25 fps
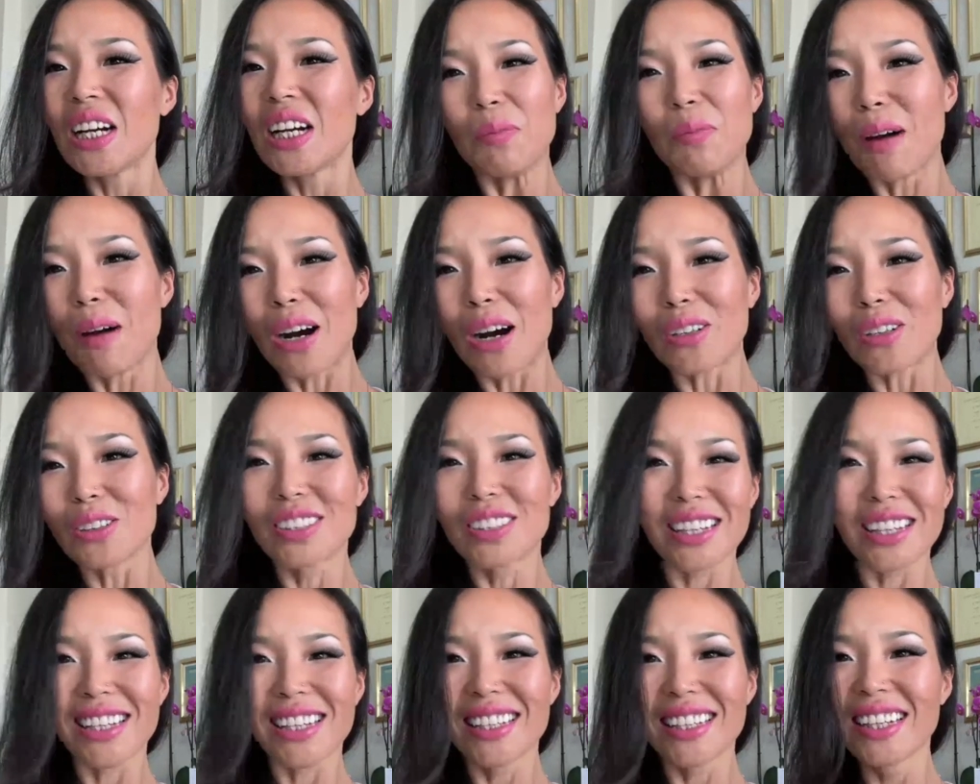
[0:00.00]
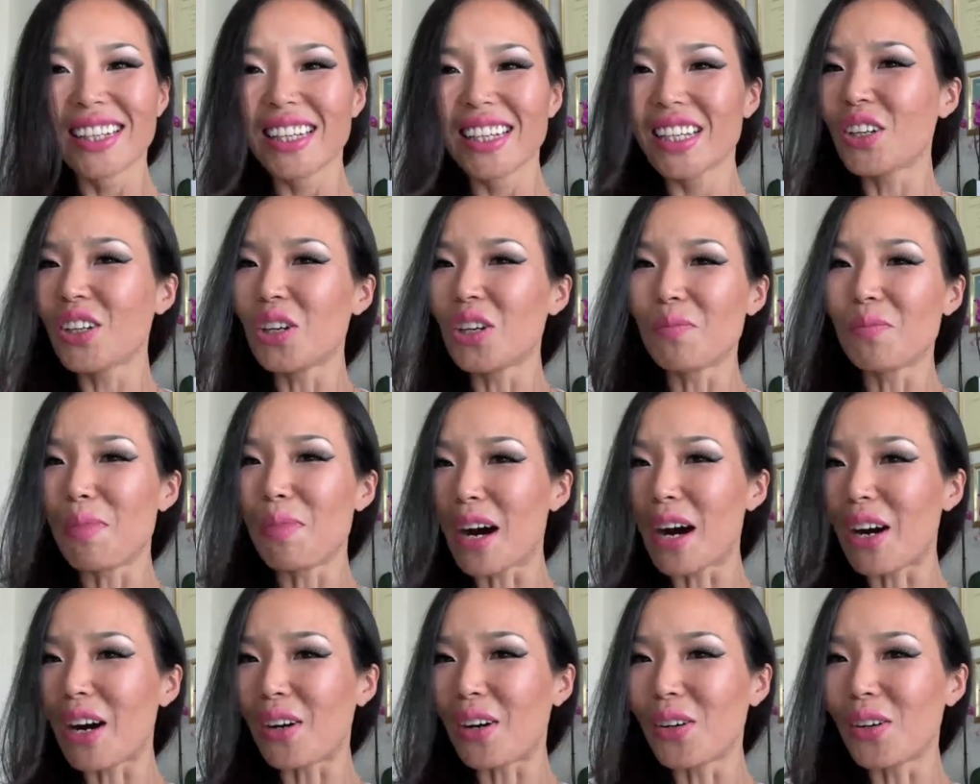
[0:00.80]
about technique or
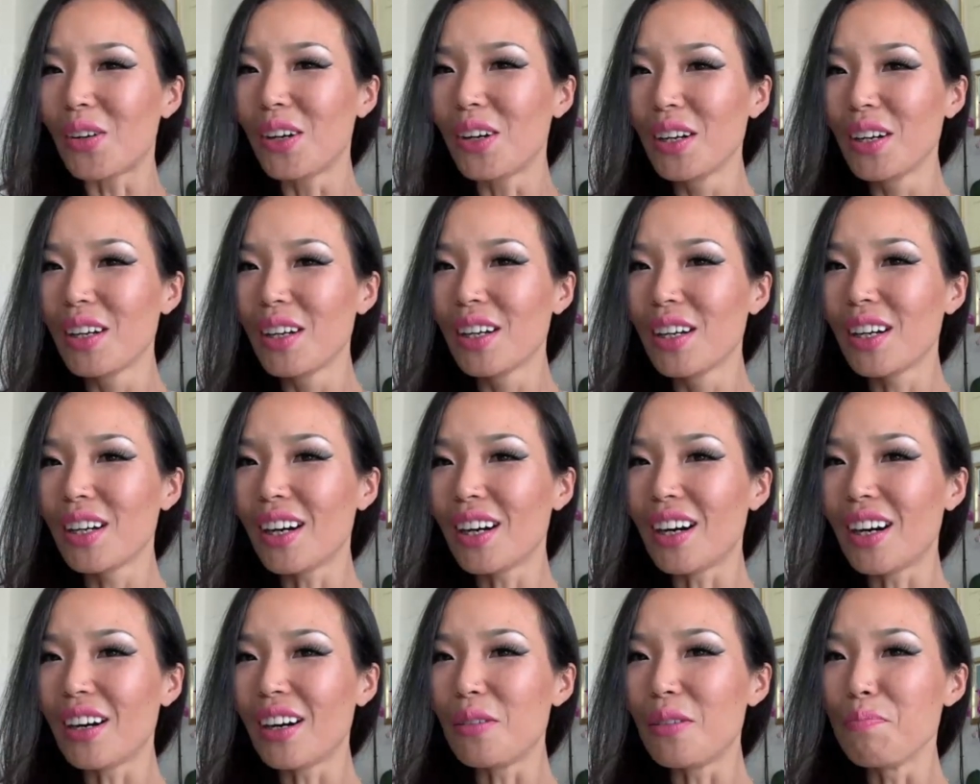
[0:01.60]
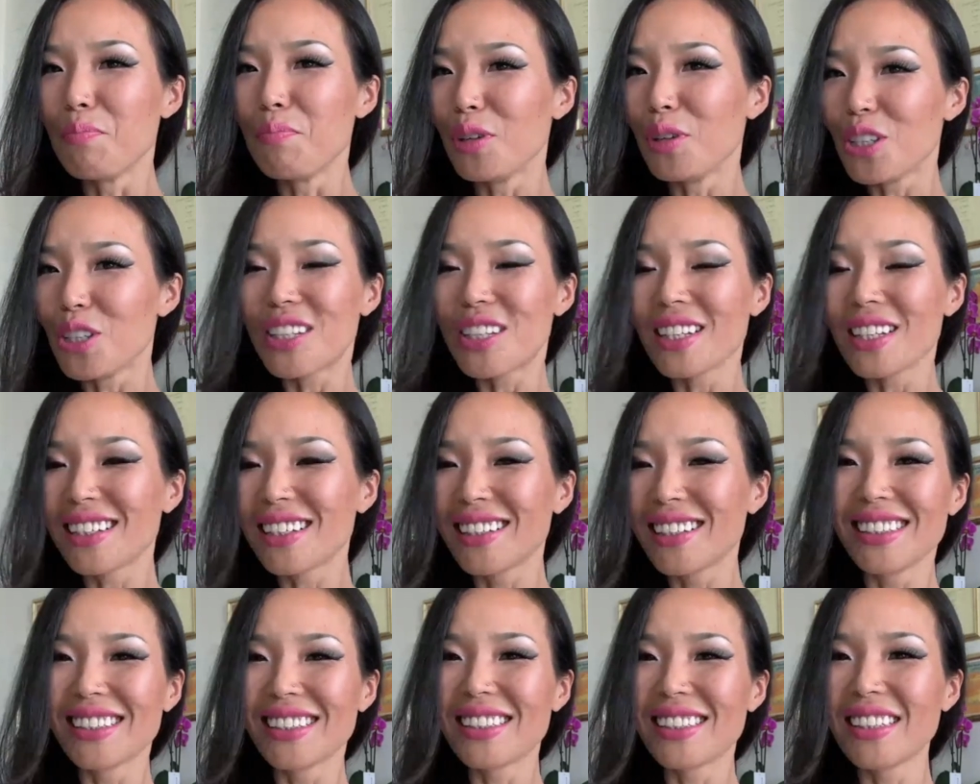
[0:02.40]
about uh,
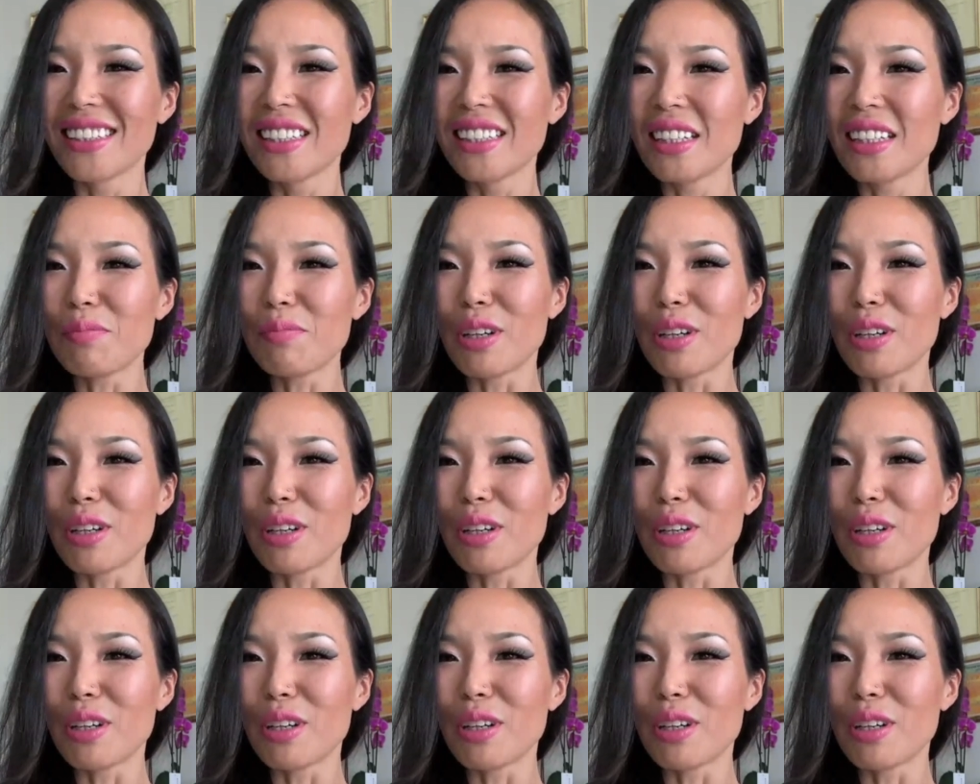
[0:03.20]
musicality,